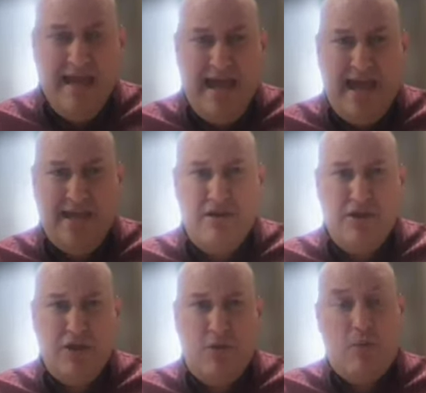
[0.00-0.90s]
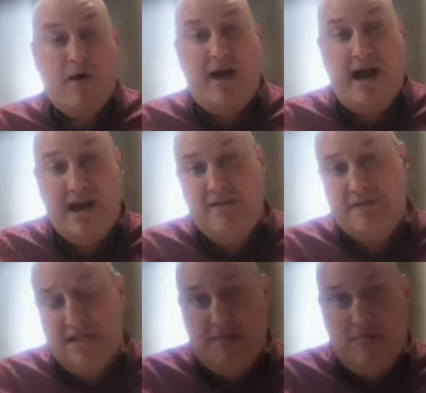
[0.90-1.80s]
And, where I have
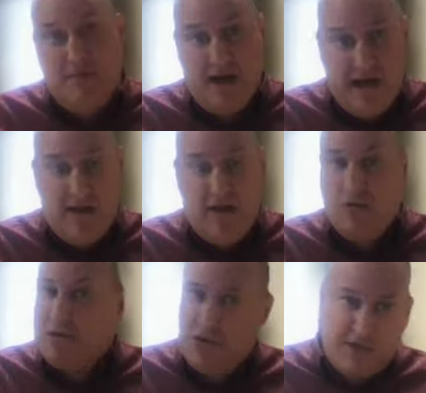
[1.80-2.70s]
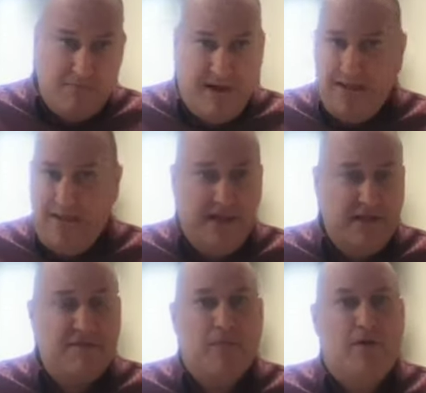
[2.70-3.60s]
seen in my 8 years, just my
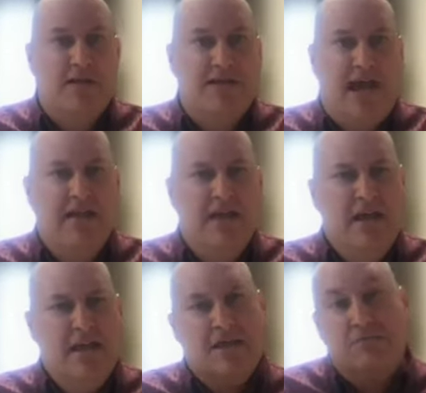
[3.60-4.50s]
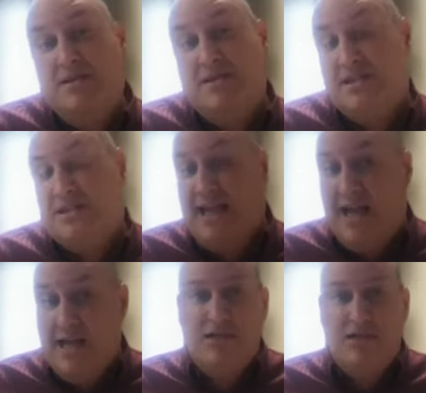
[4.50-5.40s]
lens from where it's at, this business
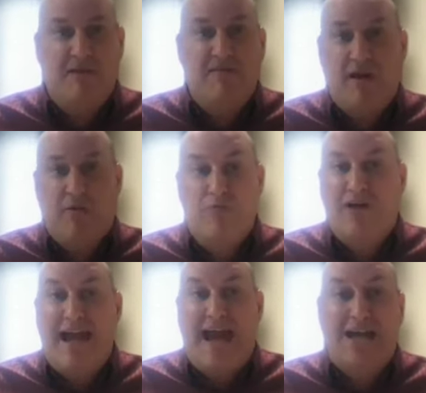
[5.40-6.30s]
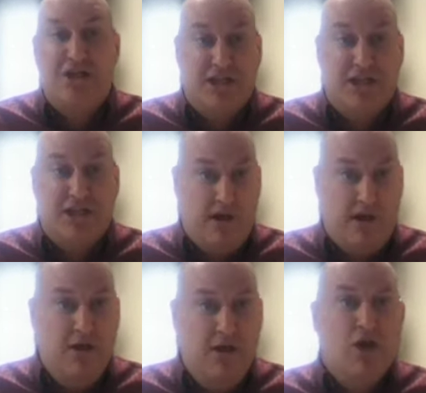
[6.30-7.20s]
tends to be very
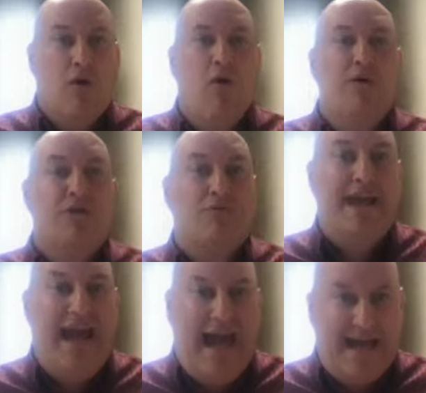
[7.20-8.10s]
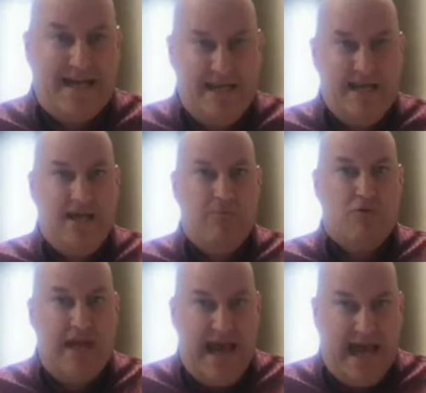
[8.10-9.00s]
reactionary. You're always reacting and
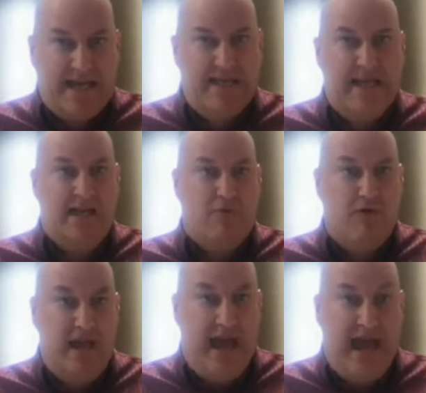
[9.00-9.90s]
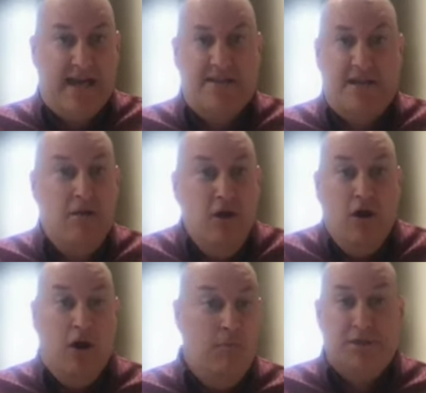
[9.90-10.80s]
reacting and reacting,
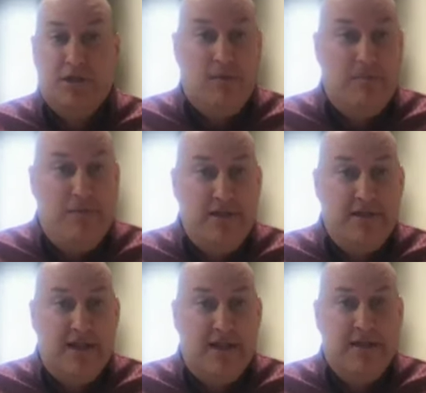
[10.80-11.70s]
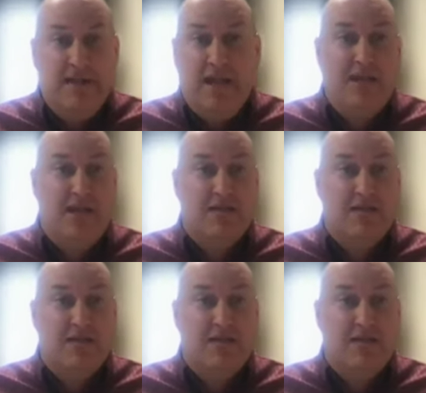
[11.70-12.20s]
almost to the point that you name the